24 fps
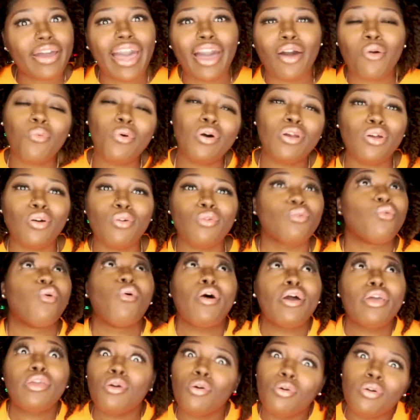got going on?
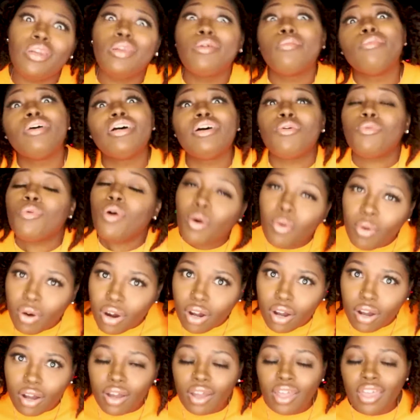Knowing you don't even want
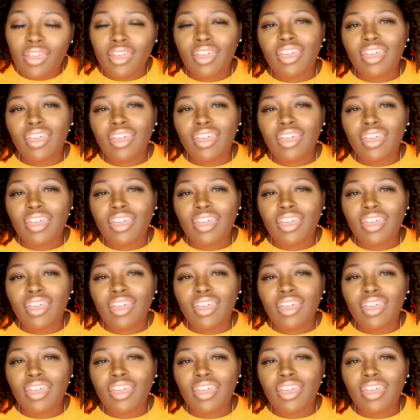her.